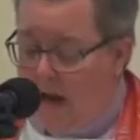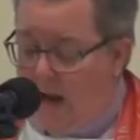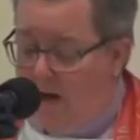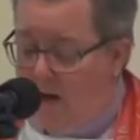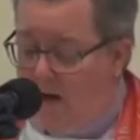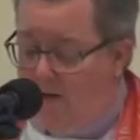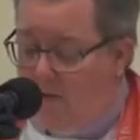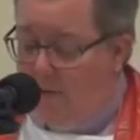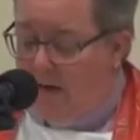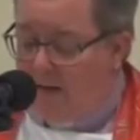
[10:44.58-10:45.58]
And our
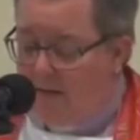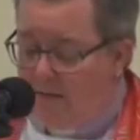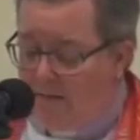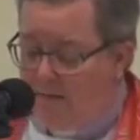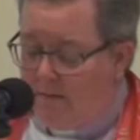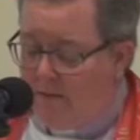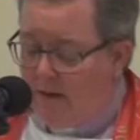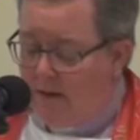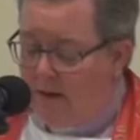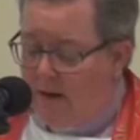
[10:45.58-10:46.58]
government,
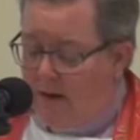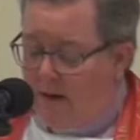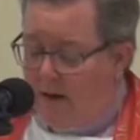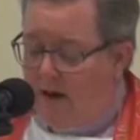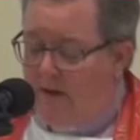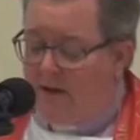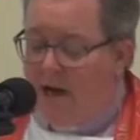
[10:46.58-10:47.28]
having